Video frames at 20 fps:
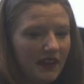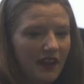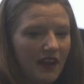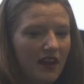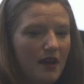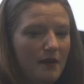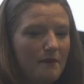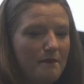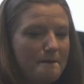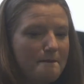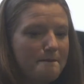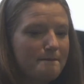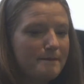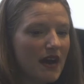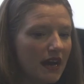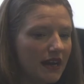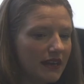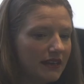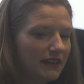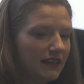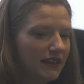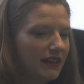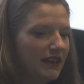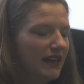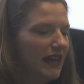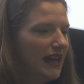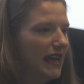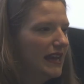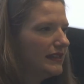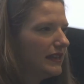But
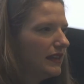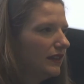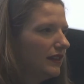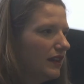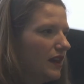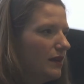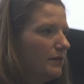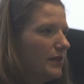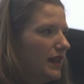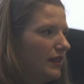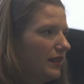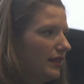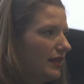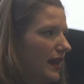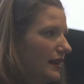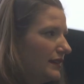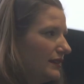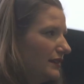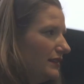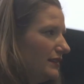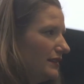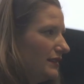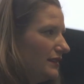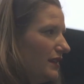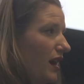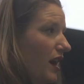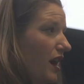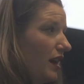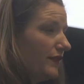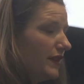it's a little bit less
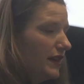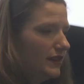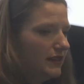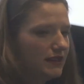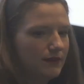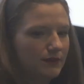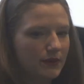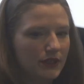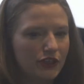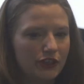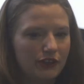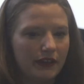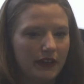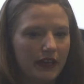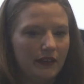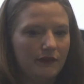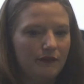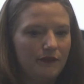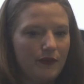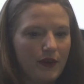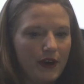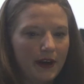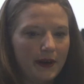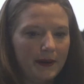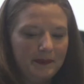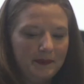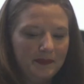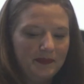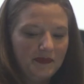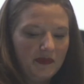obvious what you're looking for.